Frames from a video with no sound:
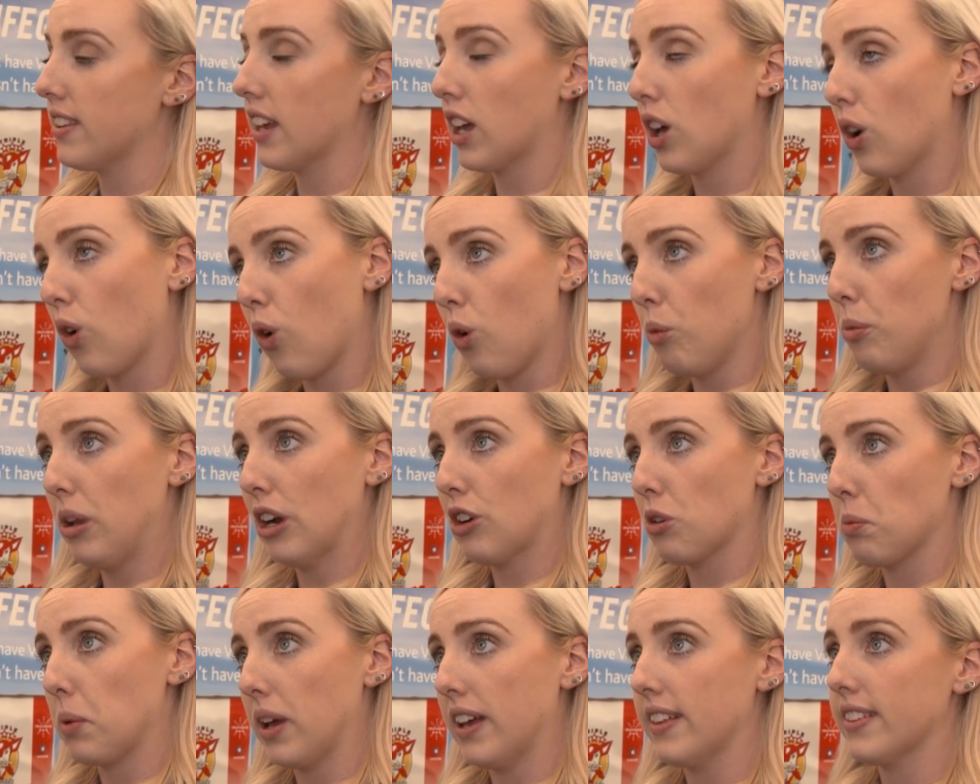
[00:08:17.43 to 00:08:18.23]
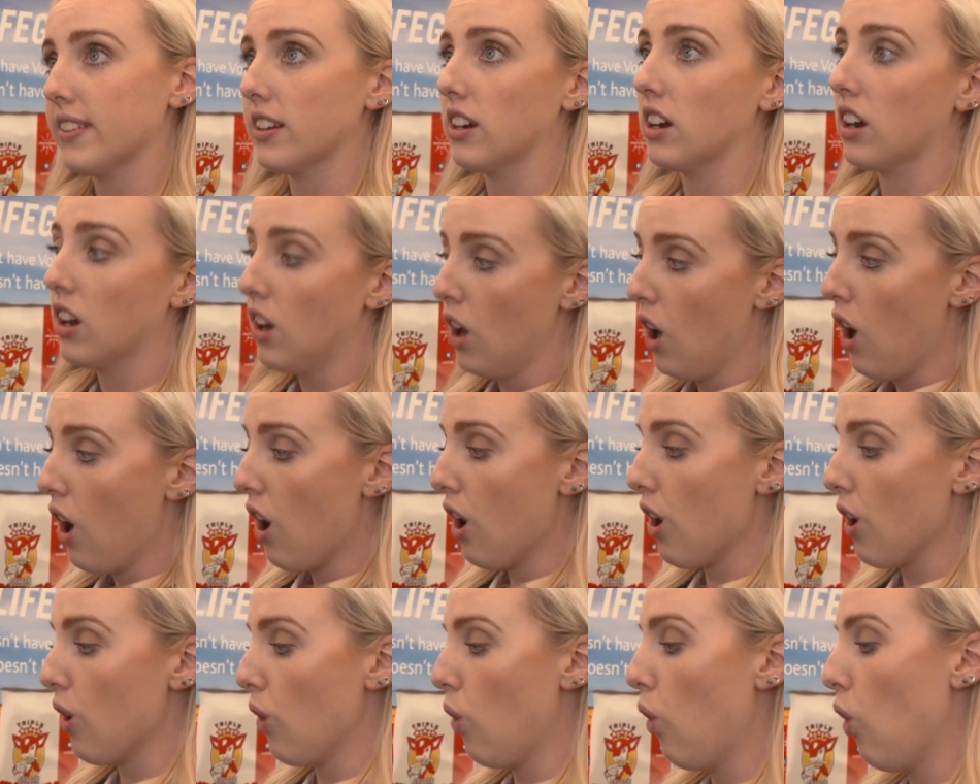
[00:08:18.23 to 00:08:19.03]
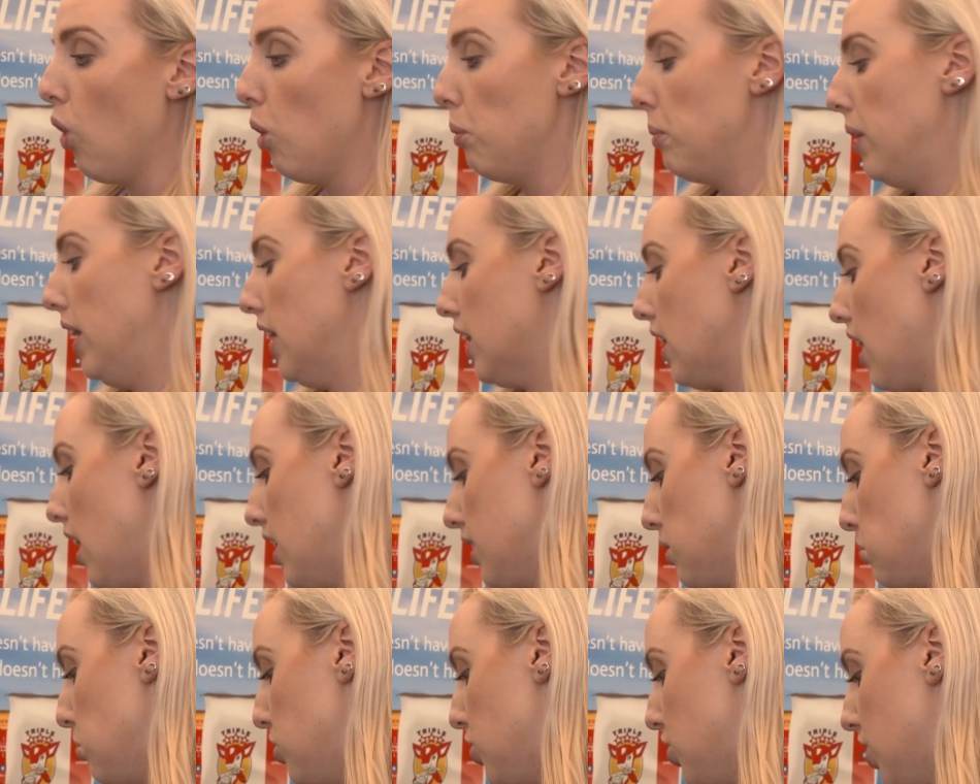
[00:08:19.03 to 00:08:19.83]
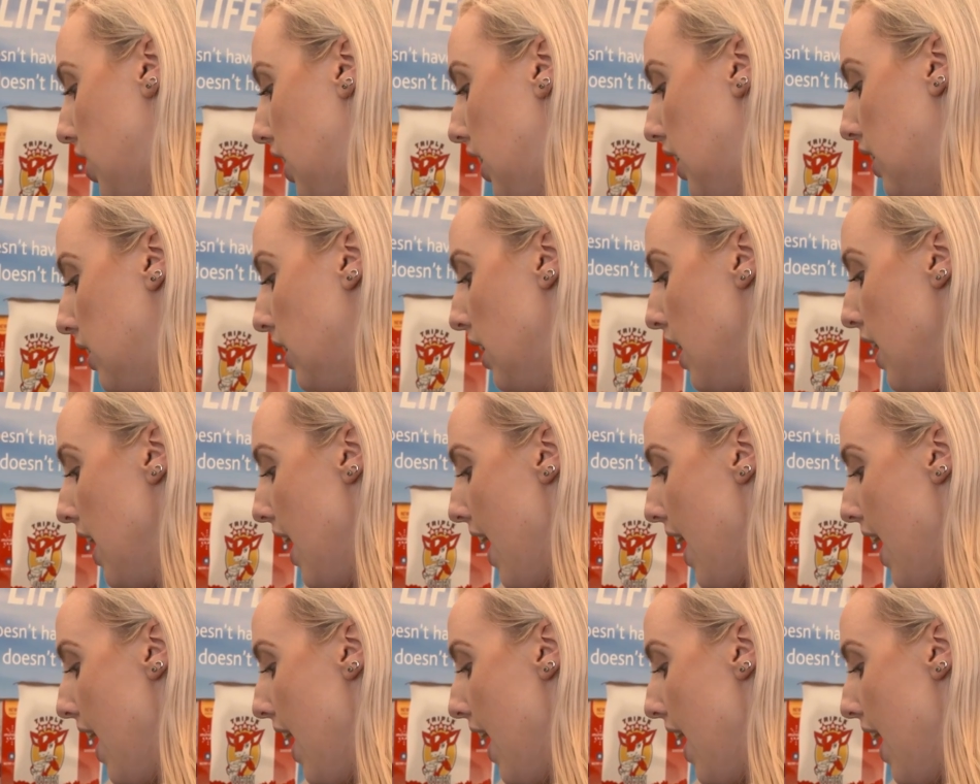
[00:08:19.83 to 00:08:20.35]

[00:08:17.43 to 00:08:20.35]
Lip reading: They can go milk pacer or whole milk on the machine.